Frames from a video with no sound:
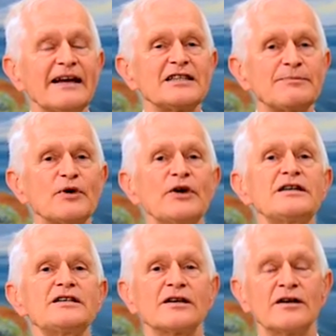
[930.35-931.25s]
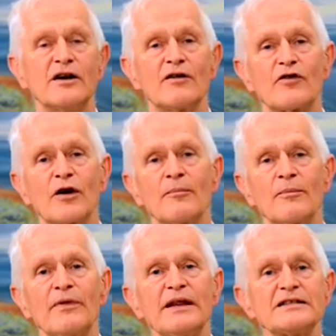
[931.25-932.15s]
inspiration from
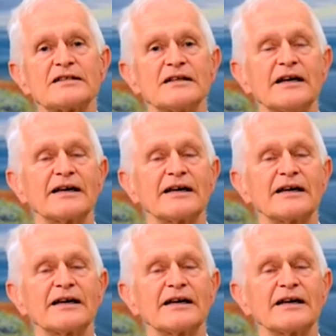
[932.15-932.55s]
this